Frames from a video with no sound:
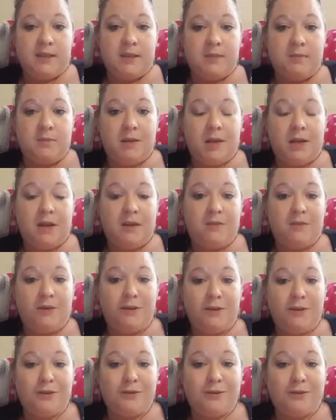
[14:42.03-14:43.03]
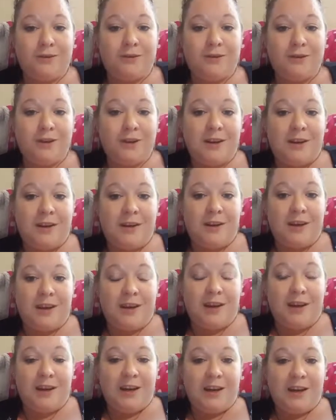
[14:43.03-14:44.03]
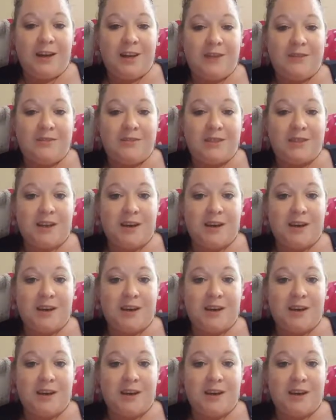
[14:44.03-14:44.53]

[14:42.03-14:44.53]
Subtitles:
meaningful and